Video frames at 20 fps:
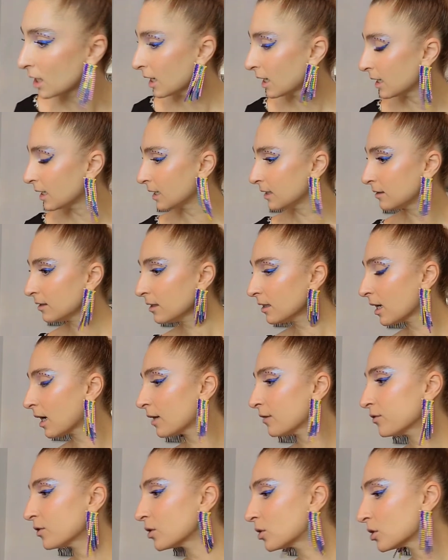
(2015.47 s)
And I think
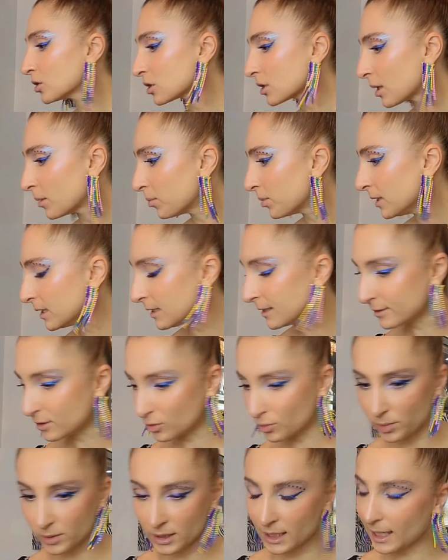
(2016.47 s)
I forgot completely
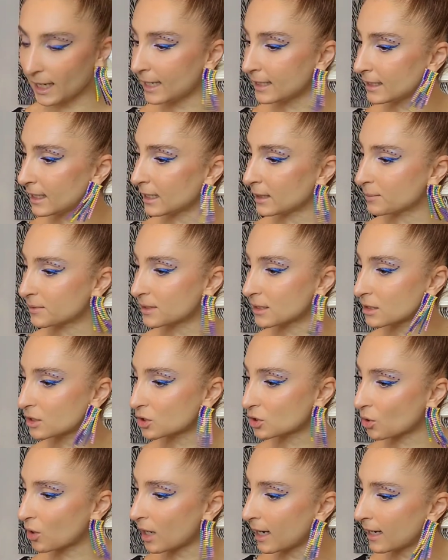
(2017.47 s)
to bring any
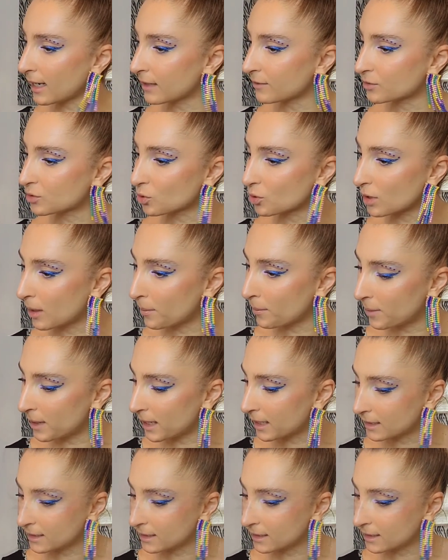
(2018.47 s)
lipsticks, so I have to come back.